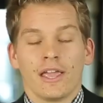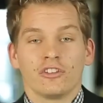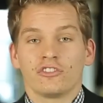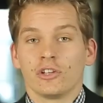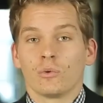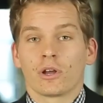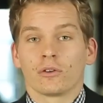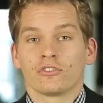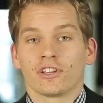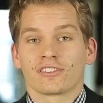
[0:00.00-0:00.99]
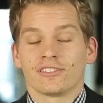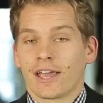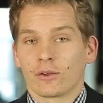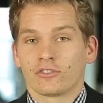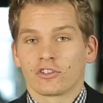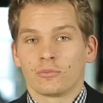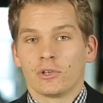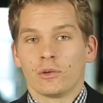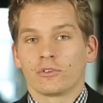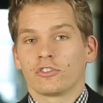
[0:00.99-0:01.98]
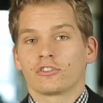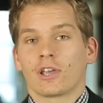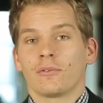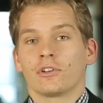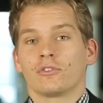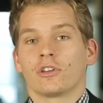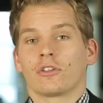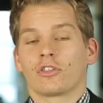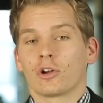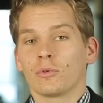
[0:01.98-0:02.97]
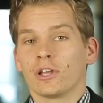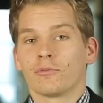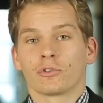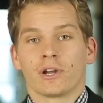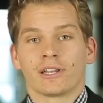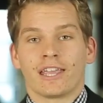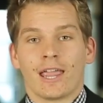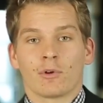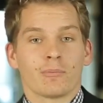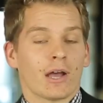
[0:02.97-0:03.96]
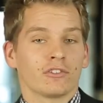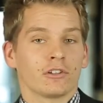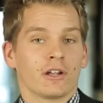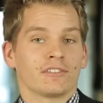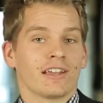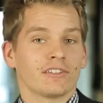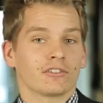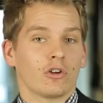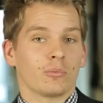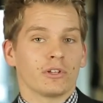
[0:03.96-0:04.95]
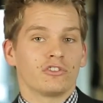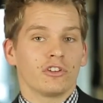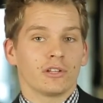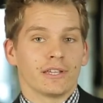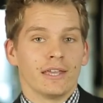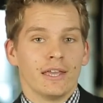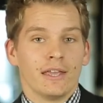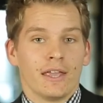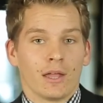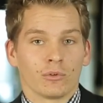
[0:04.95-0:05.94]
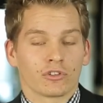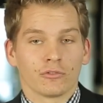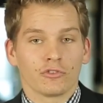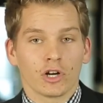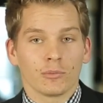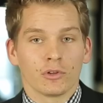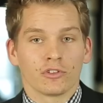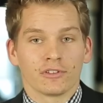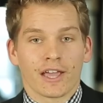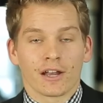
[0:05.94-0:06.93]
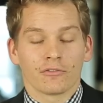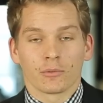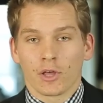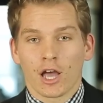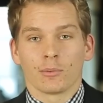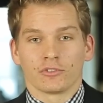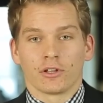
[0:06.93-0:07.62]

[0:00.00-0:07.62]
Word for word: HD 106 906b was discovered using a thermal infrared camera mounted on a telescope in Chile and was confirmed using data from the Hubble